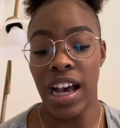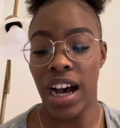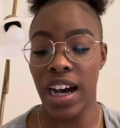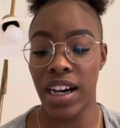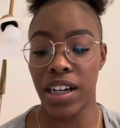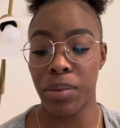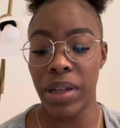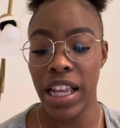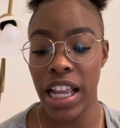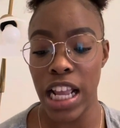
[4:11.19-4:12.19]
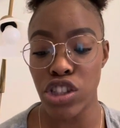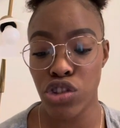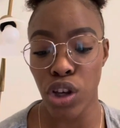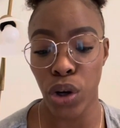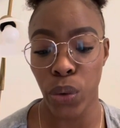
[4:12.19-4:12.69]
Um, and
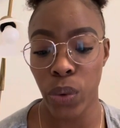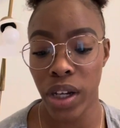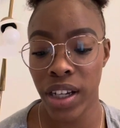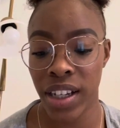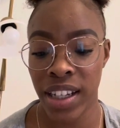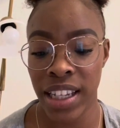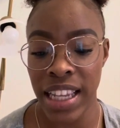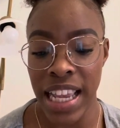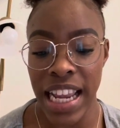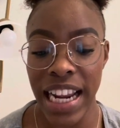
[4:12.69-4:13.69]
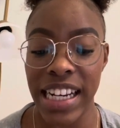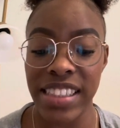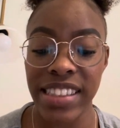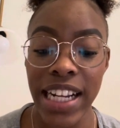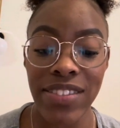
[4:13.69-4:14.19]
so it is
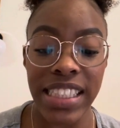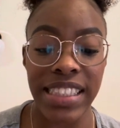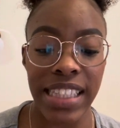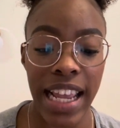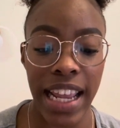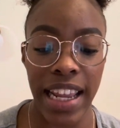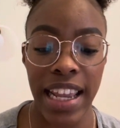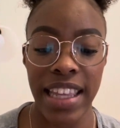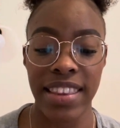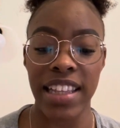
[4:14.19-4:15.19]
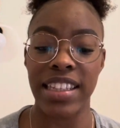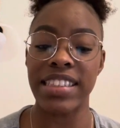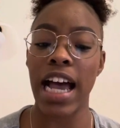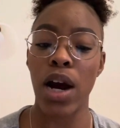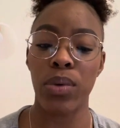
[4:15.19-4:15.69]
safe to say that the
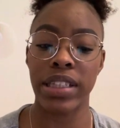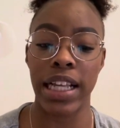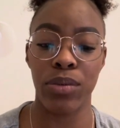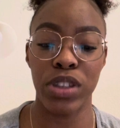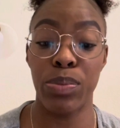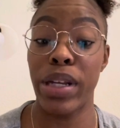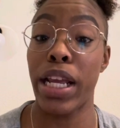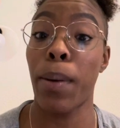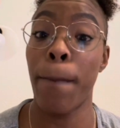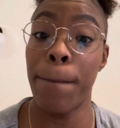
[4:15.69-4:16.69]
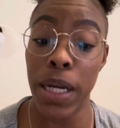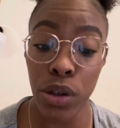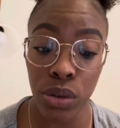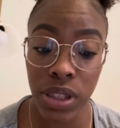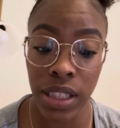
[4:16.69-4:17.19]
tower that was being
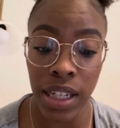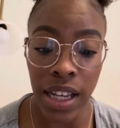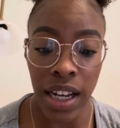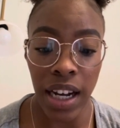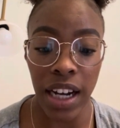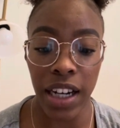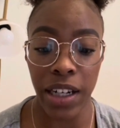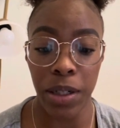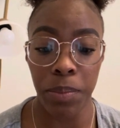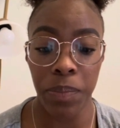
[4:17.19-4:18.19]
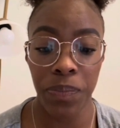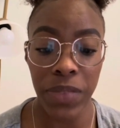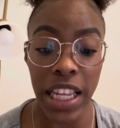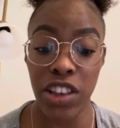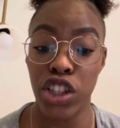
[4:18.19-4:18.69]
built um,
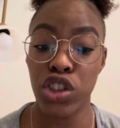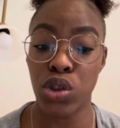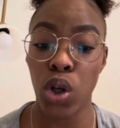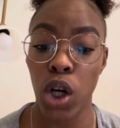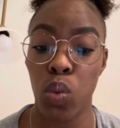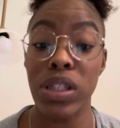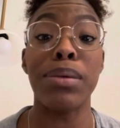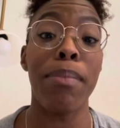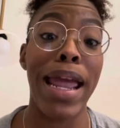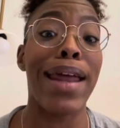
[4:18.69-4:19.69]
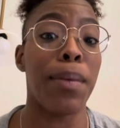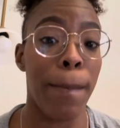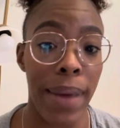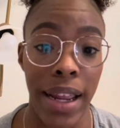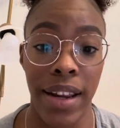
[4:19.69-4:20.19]
in the story was
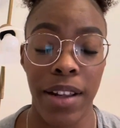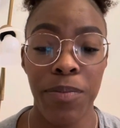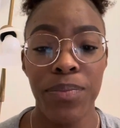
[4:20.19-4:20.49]
man-made.